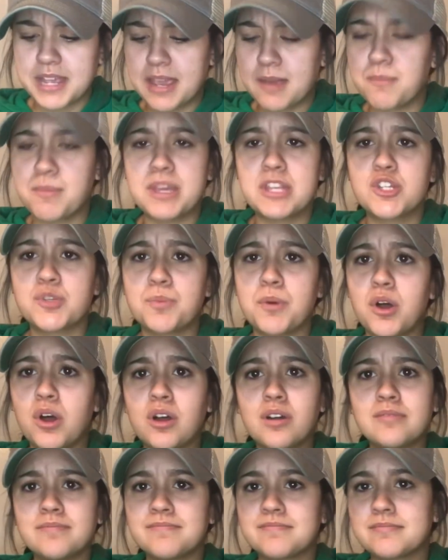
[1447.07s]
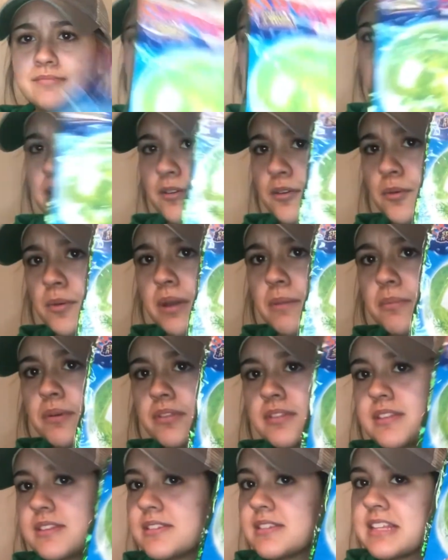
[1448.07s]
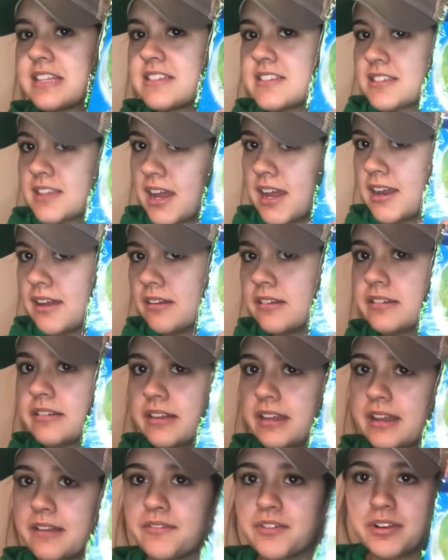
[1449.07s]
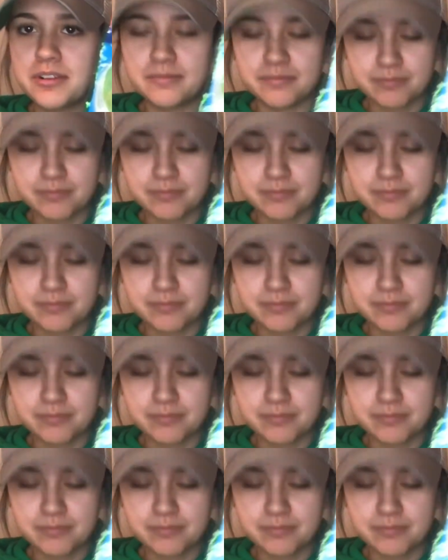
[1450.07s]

a beach ball. I don't know why I put this. This is kind of an every